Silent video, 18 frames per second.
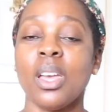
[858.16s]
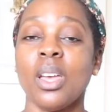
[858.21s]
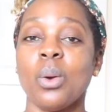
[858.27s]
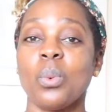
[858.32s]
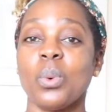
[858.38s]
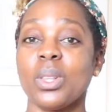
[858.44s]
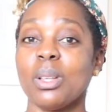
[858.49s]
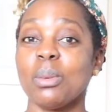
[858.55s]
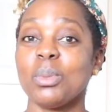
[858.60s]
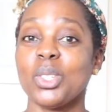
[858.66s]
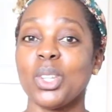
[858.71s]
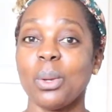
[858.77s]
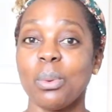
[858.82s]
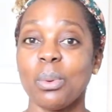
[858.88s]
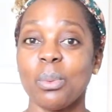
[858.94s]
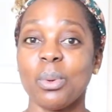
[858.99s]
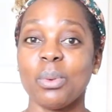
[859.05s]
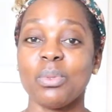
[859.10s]
What I'm
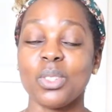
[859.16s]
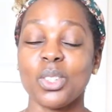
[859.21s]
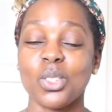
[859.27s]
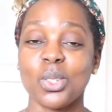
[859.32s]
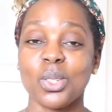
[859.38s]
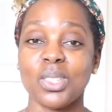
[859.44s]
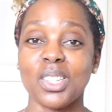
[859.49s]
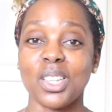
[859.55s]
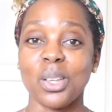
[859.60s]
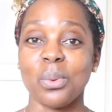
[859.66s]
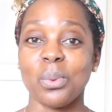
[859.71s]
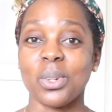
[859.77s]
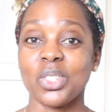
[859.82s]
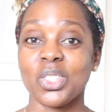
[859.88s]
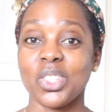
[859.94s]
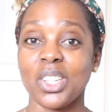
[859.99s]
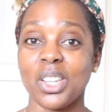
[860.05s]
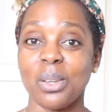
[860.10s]
sharing with you today
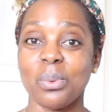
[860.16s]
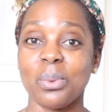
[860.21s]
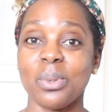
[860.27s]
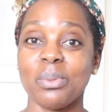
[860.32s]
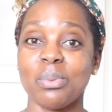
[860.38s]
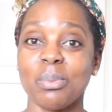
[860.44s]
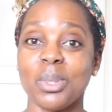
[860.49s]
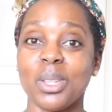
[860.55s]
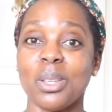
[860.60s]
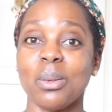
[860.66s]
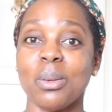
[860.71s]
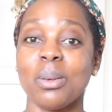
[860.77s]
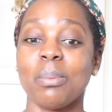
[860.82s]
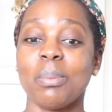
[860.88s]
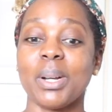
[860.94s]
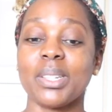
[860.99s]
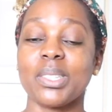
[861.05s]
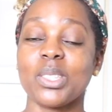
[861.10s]
was shared with me
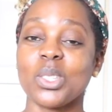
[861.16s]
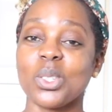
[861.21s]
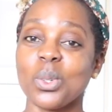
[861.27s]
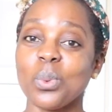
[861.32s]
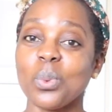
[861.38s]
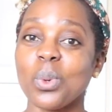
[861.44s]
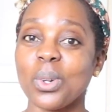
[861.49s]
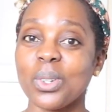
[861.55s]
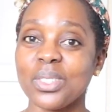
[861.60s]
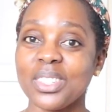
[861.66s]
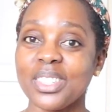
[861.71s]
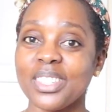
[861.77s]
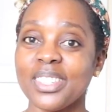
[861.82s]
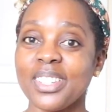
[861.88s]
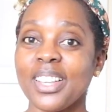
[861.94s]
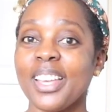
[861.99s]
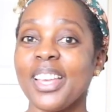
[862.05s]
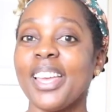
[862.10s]
by someone,
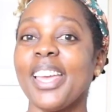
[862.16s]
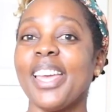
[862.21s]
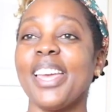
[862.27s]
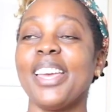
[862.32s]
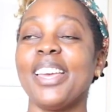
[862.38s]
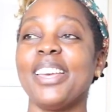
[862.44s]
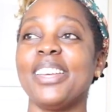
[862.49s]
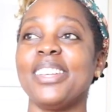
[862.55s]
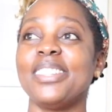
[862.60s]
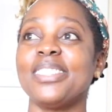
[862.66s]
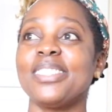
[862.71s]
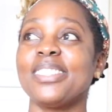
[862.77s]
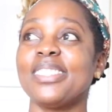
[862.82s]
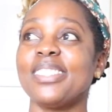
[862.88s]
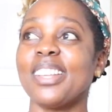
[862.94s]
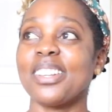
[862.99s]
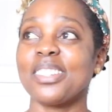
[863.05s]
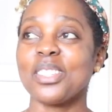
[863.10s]
and
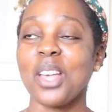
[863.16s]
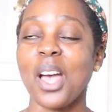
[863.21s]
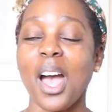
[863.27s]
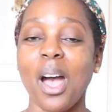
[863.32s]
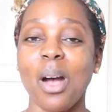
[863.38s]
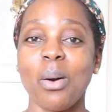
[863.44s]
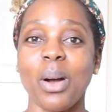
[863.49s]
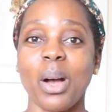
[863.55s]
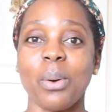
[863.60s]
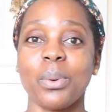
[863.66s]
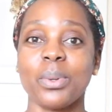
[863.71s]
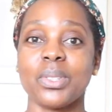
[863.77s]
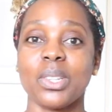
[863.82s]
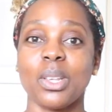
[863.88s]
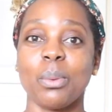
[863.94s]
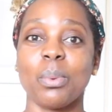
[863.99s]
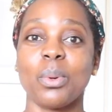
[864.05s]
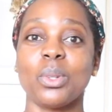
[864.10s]
that's how I
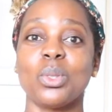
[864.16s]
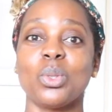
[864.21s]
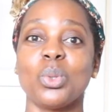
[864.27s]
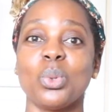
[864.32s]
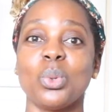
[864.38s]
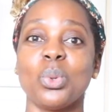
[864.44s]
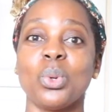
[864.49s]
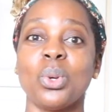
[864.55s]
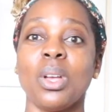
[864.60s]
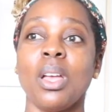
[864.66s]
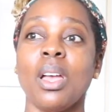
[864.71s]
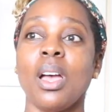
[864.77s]
was able to